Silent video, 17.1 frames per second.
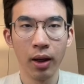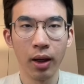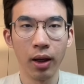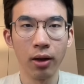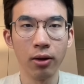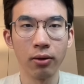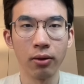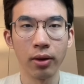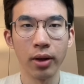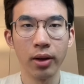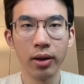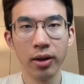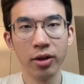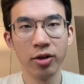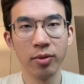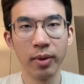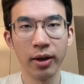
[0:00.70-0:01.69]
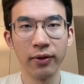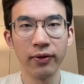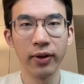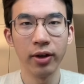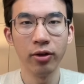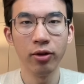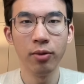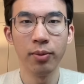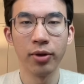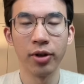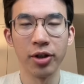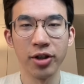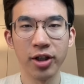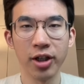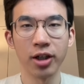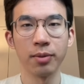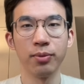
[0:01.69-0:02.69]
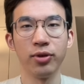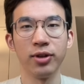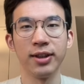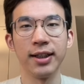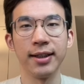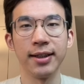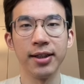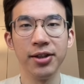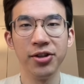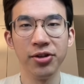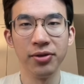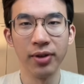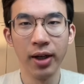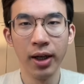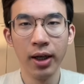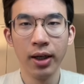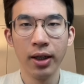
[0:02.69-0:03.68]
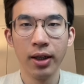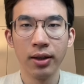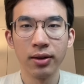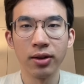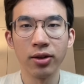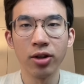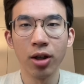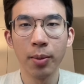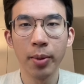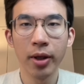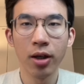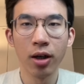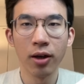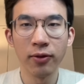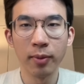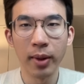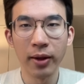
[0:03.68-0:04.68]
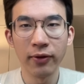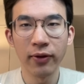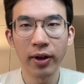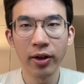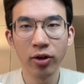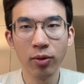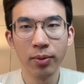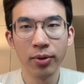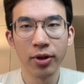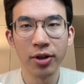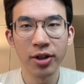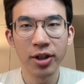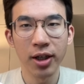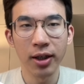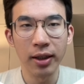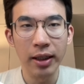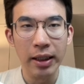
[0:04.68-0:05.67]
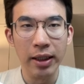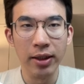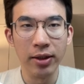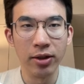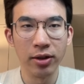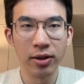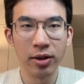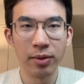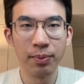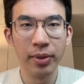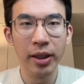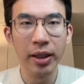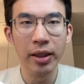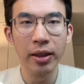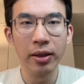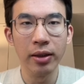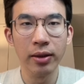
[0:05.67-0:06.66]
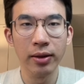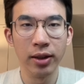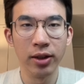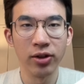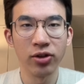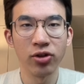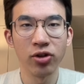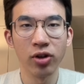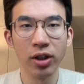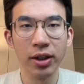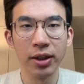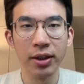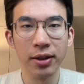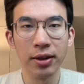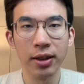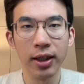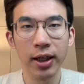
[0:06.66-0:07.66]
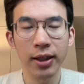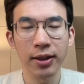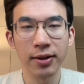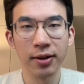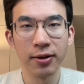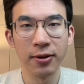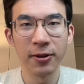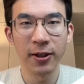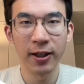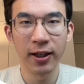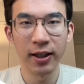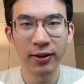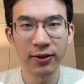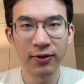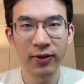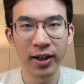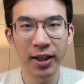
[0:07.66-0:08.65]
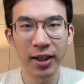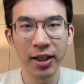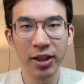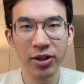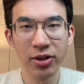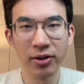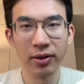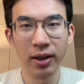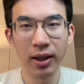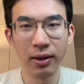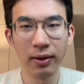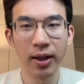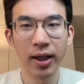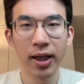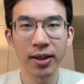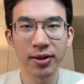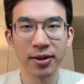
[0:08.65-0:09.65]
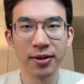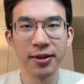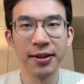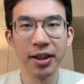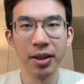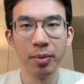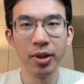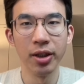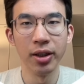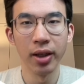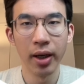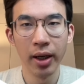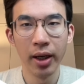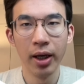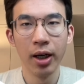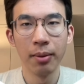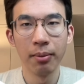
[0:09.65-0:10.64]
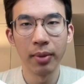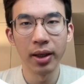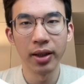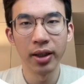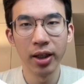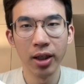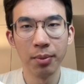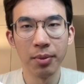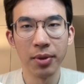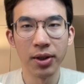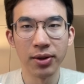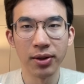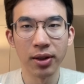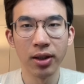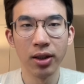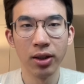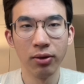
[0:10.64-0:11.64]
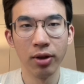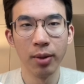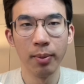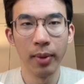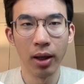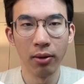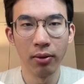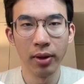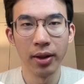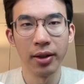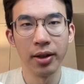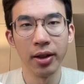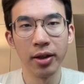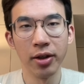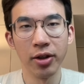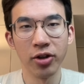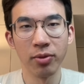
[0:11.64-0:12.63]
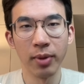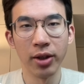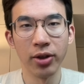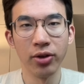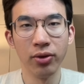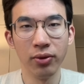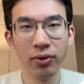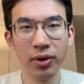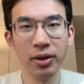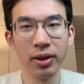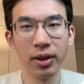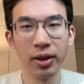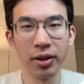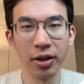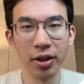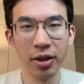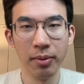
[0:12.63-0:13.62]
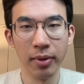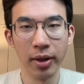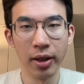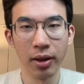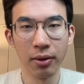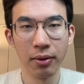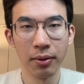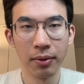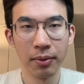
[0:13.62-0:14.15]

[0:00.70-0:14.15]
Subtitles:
Hello, here is my final project presentation. The topic of my final project is Speaker Disjoint Accent Classification on AccentDB. My name is Kewei Mao and here is my uni and email.